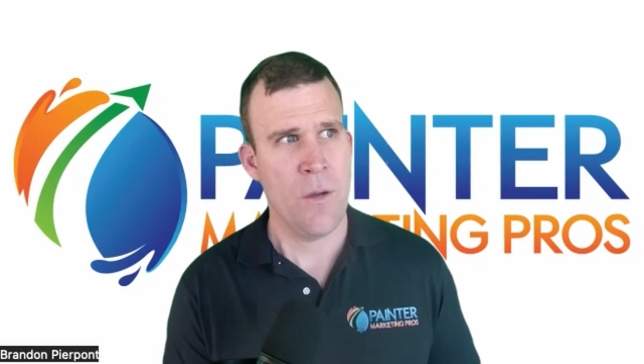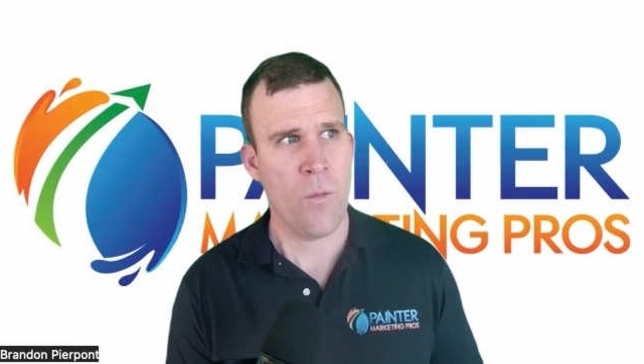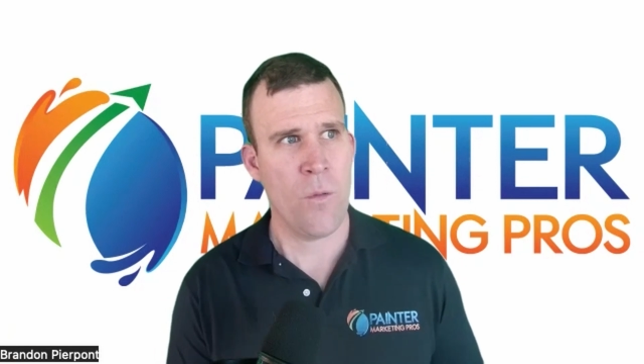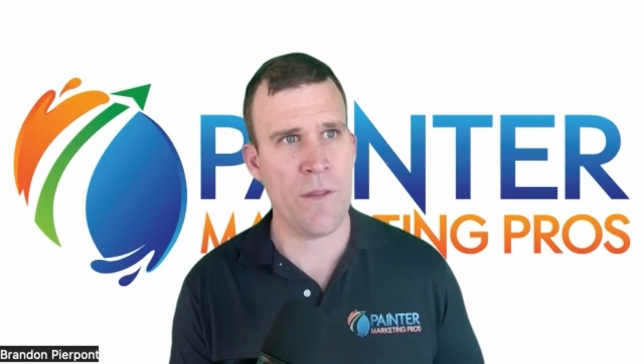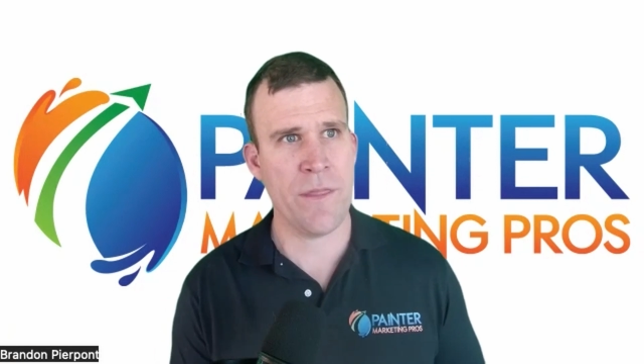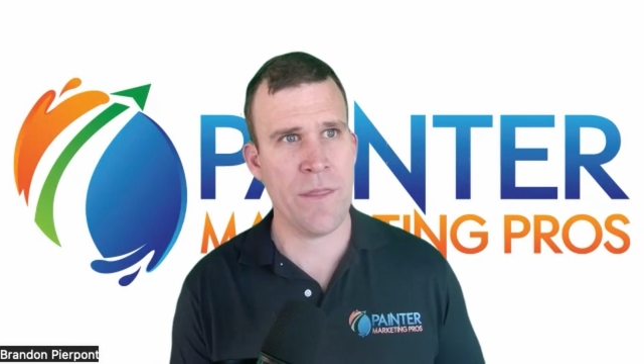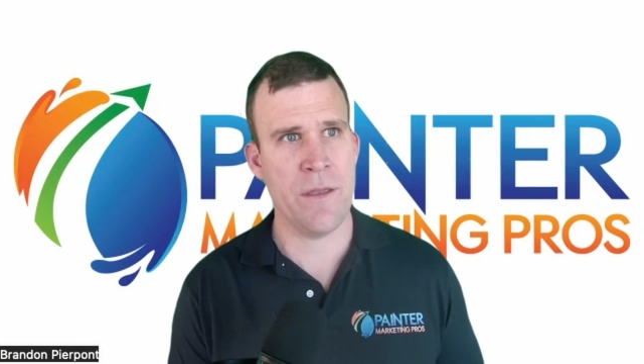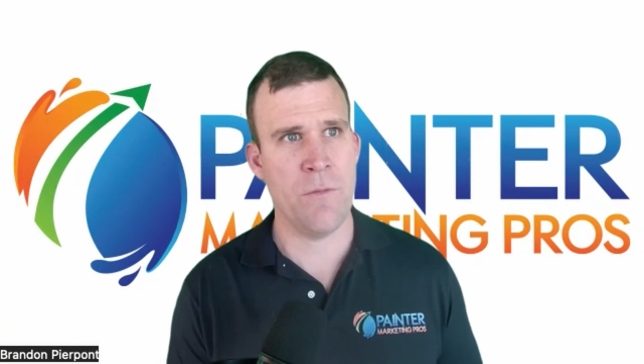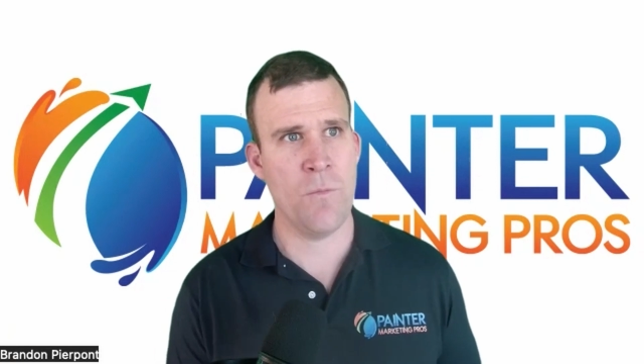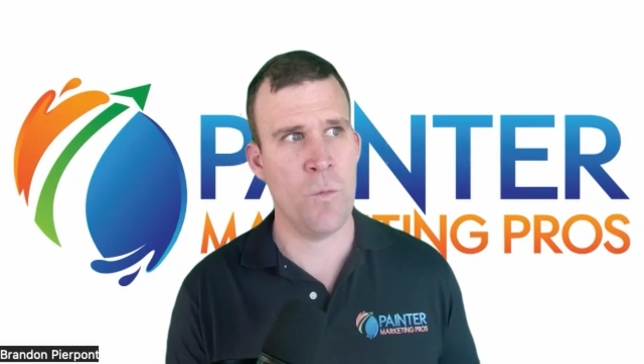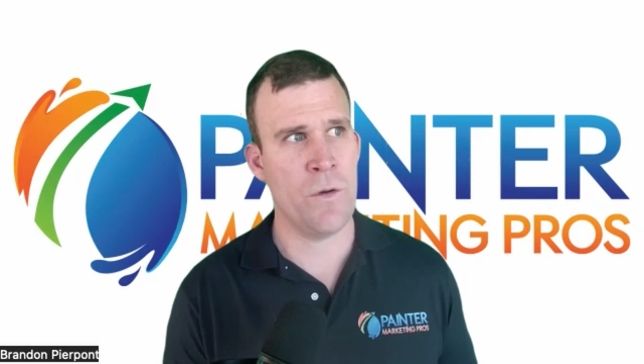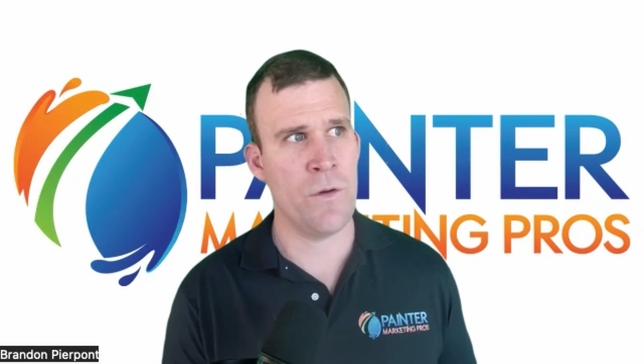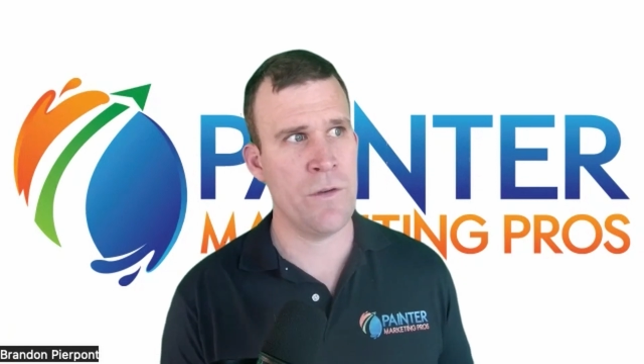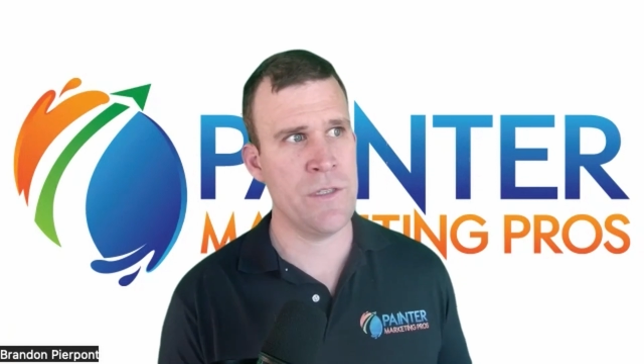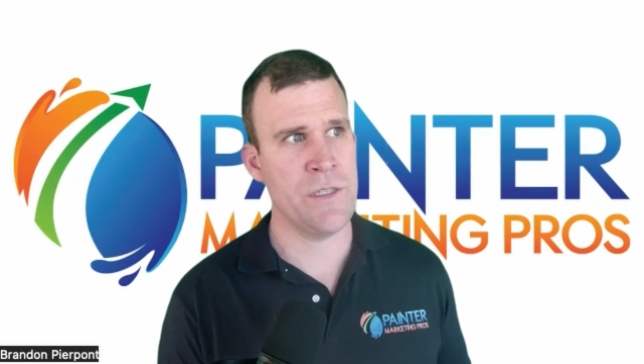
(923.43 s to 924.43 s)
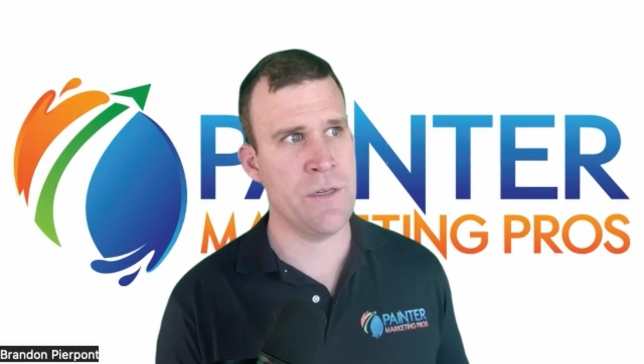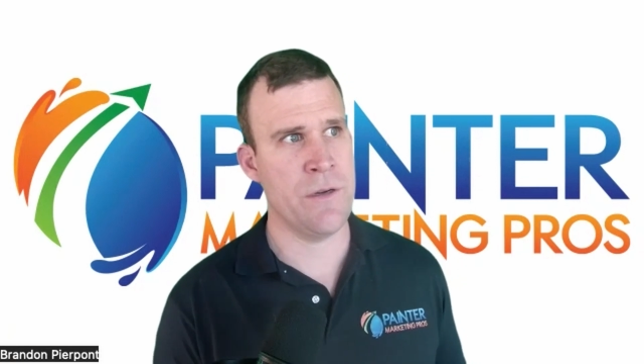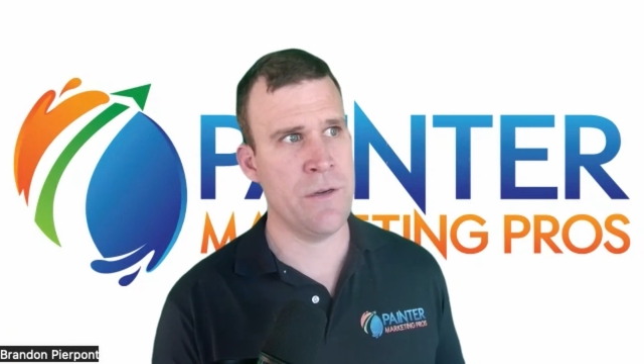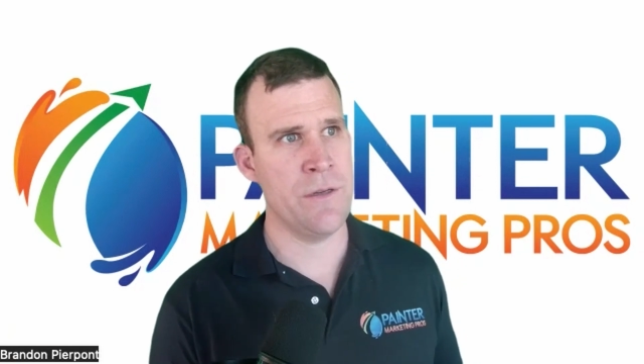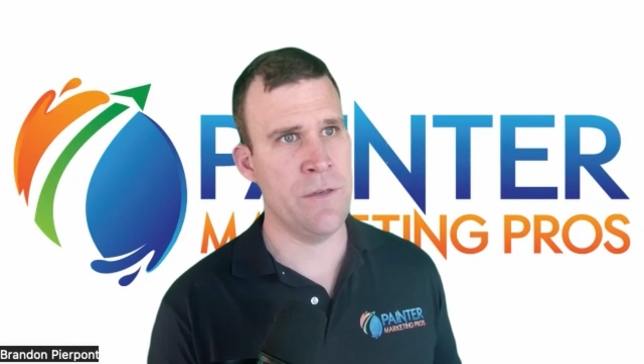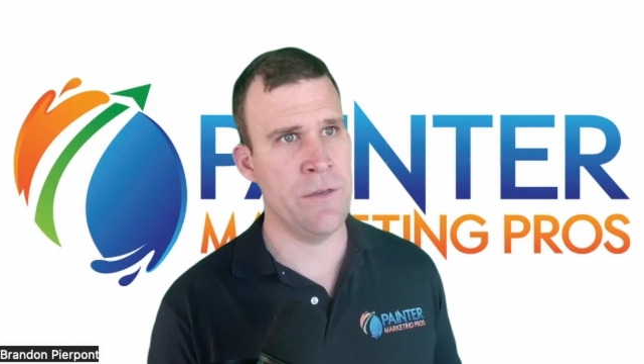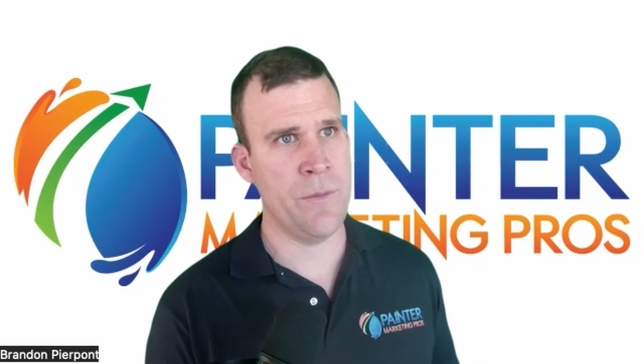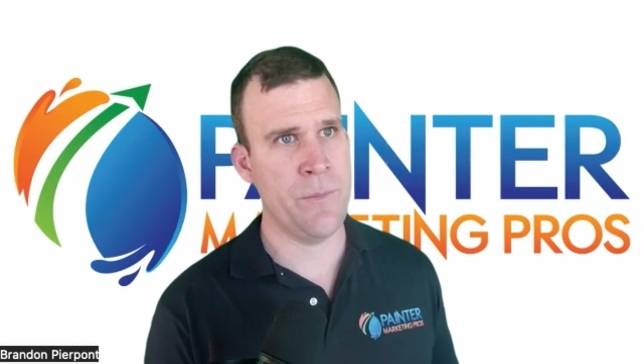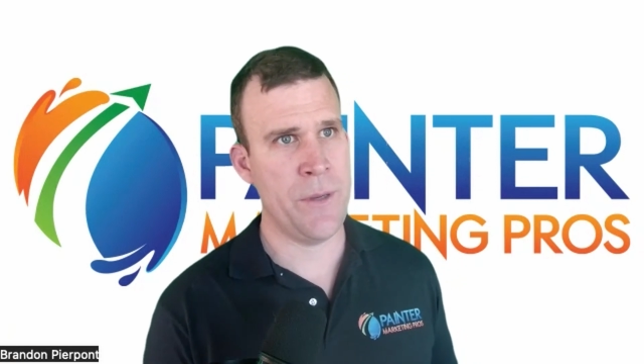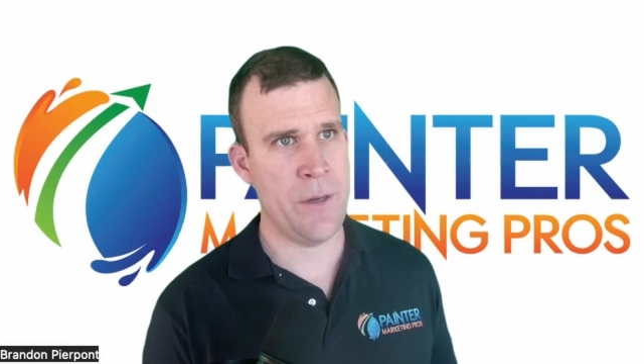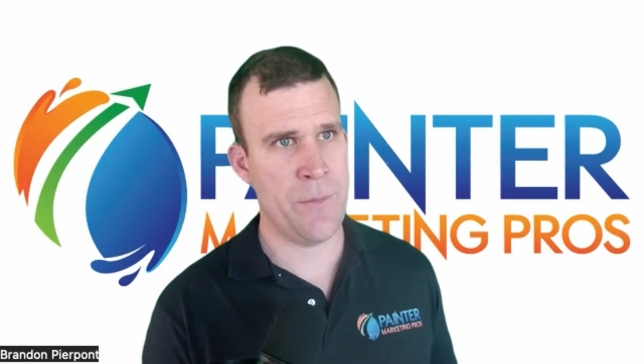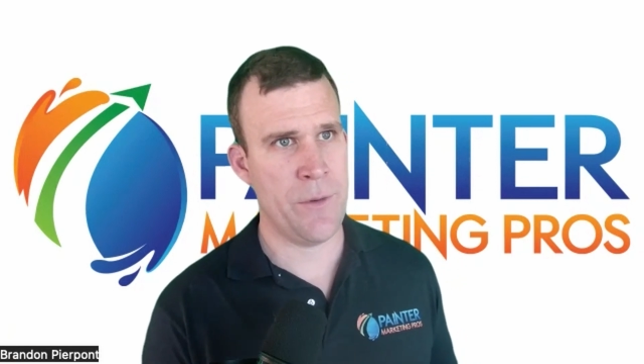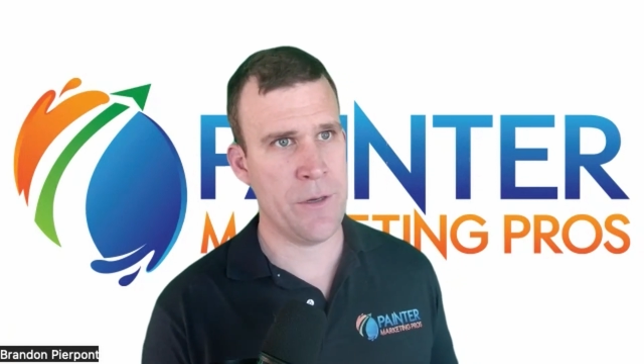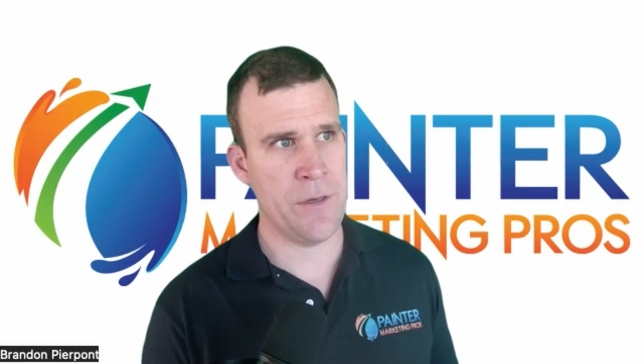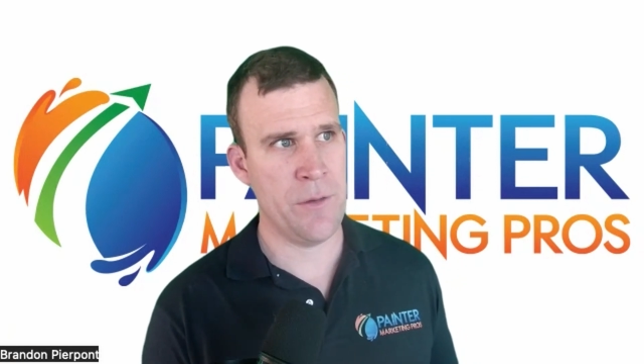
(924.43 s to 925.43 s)
One thing we're starting to do at Painter
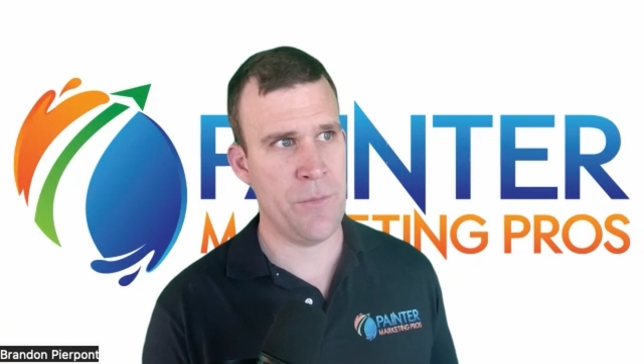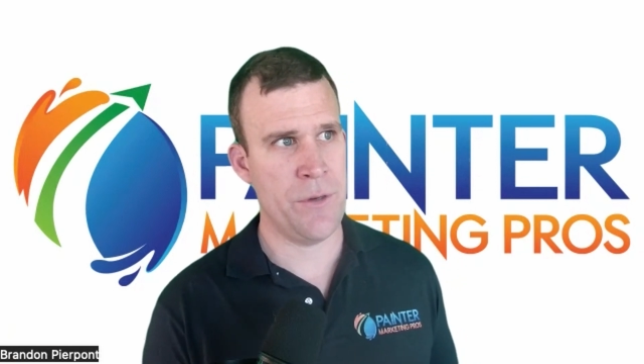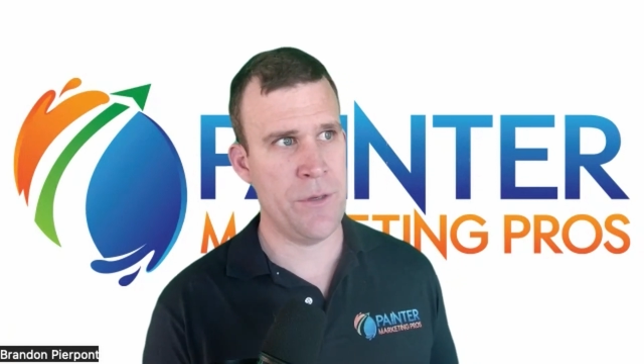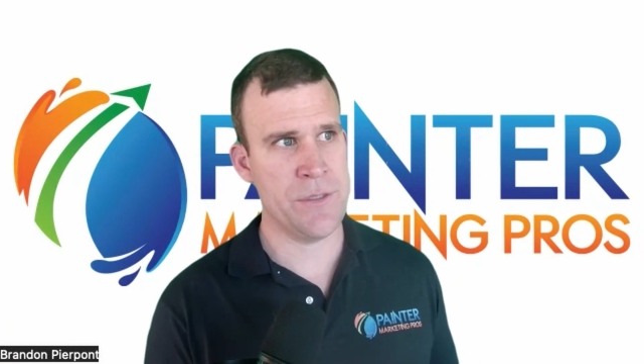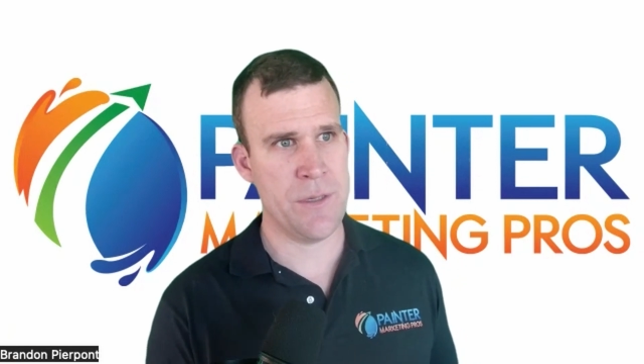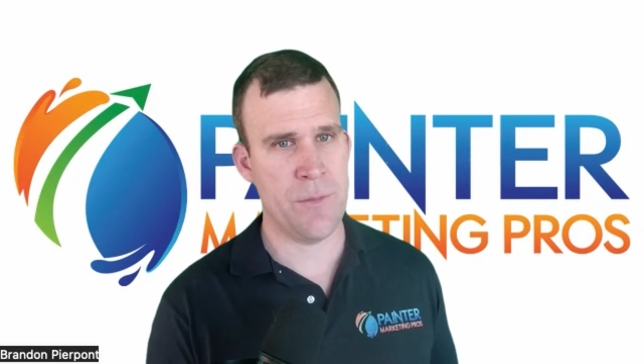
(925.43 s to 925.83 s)
Marketing Pros,